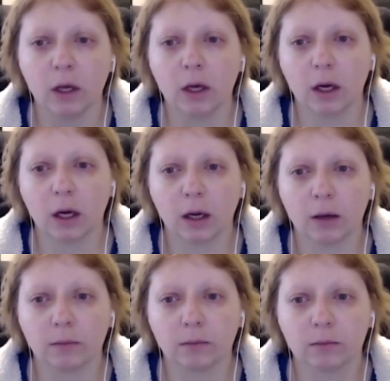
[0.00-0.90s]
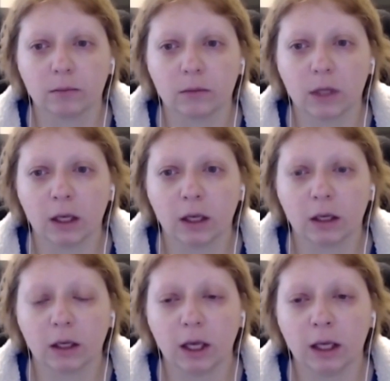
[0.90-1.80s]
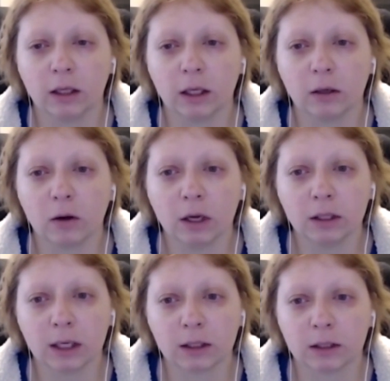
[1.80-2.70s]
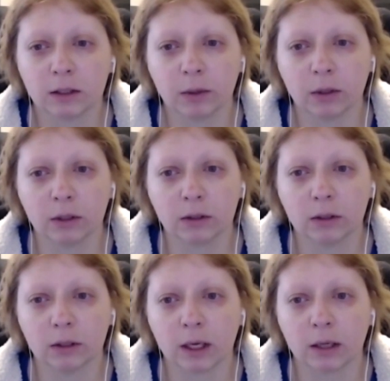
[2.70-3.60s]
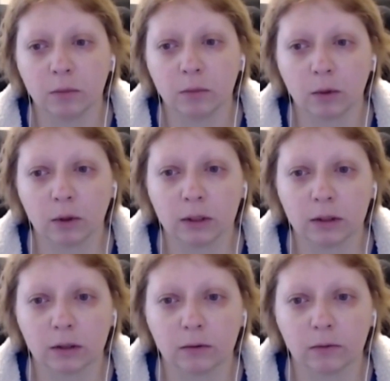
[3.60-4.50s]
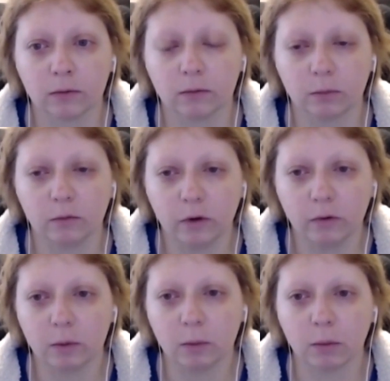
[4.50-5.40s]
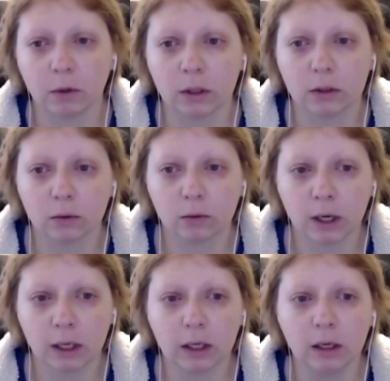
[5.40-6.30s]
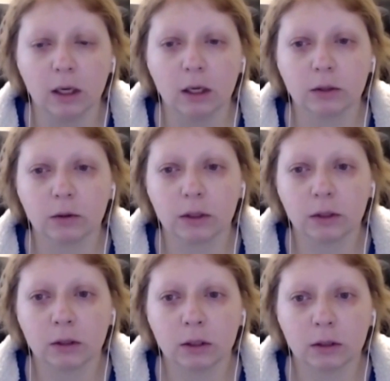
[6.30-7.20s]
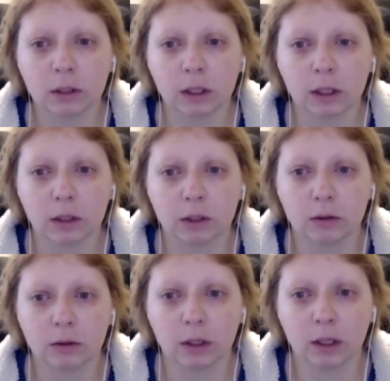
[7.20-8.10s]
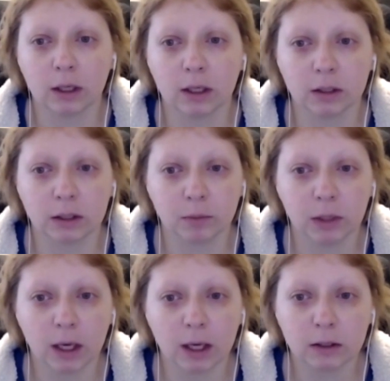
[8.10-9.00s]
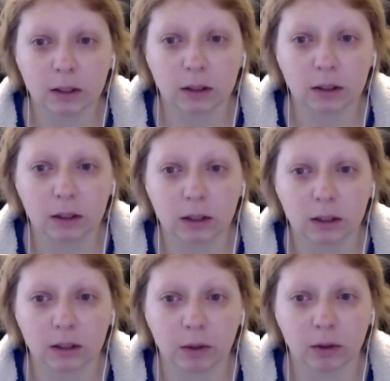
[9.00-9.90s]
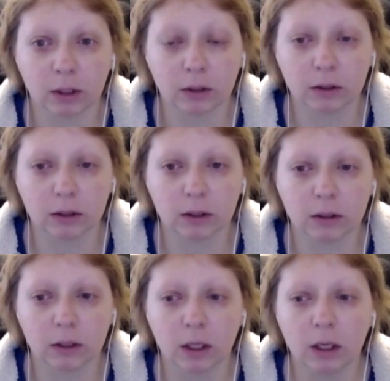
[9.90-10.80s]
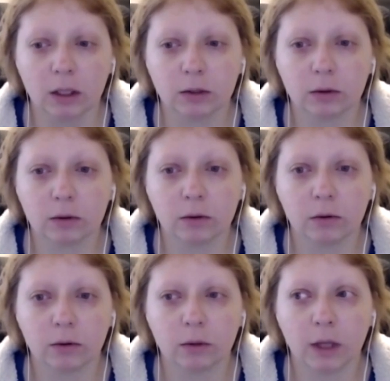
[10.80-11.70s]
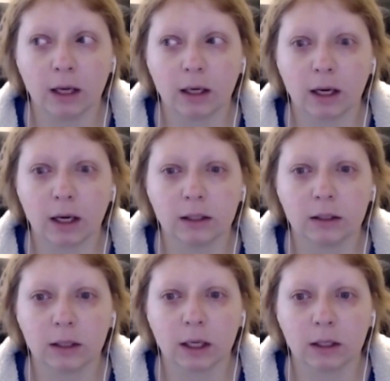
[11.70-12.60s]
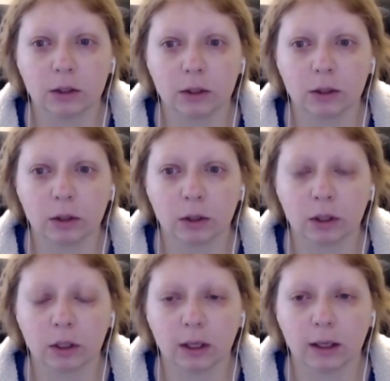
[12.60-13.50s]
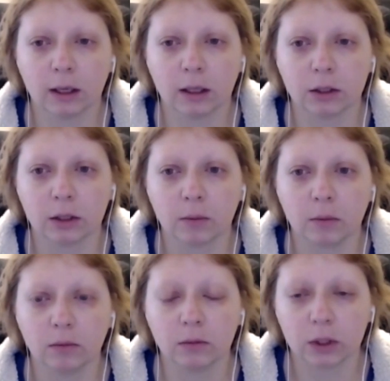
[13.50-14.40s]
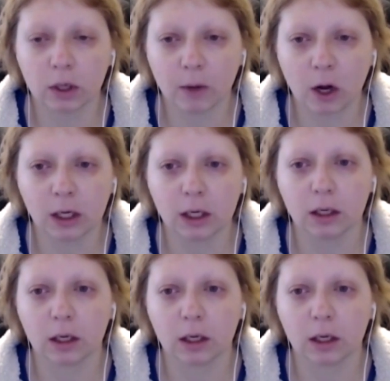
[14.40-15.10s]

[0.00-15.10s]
The alien contact experiences, I had memories of, vivid memories already. So I started looking into the SSP asset experiences. So through that, I decided to learn shamanic